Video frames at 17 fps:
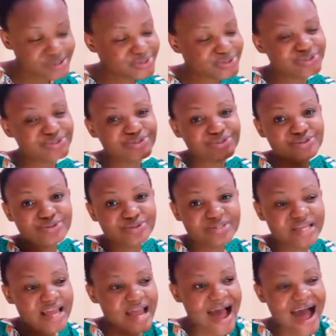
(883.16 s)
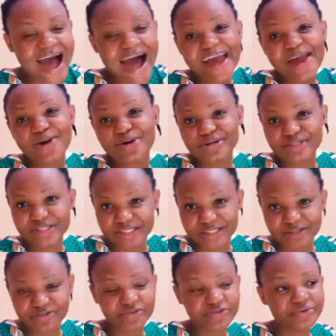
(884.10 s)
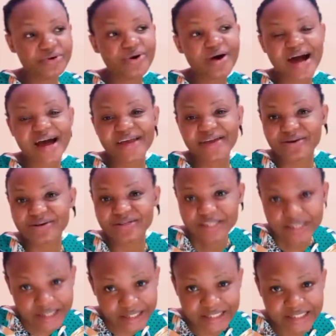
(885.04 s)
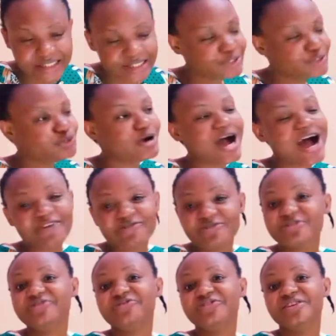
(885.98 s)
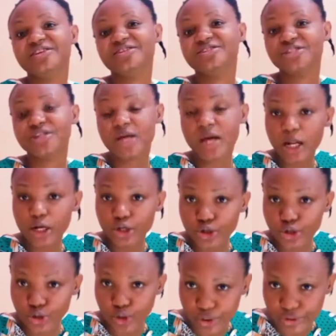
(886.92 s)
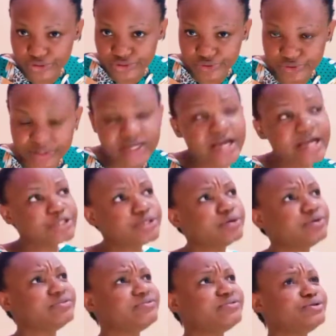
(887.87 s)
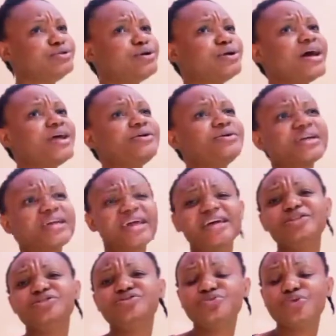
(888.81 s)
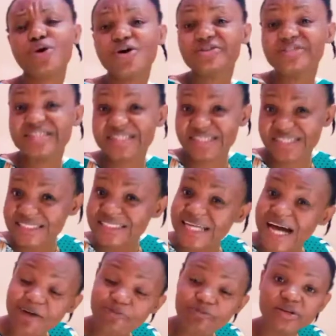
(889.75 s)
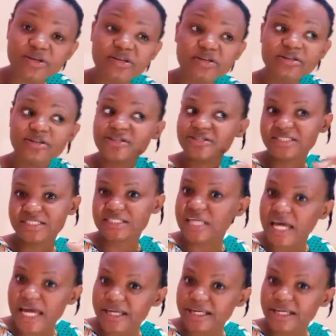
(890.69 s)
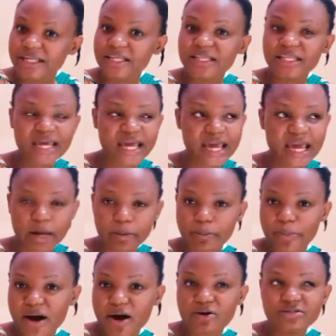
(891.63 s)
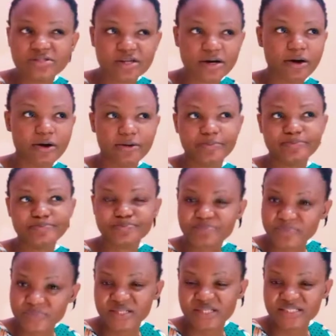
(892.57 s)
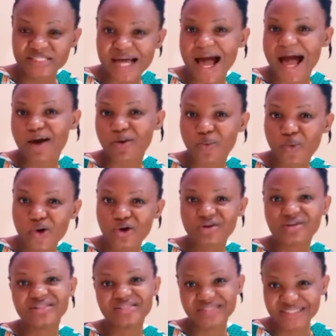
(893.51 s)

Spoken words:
to do the ironing. If you don't iron it, you haven't finished laundry. So if you know that you can do all these things that I've been saying about this artwork,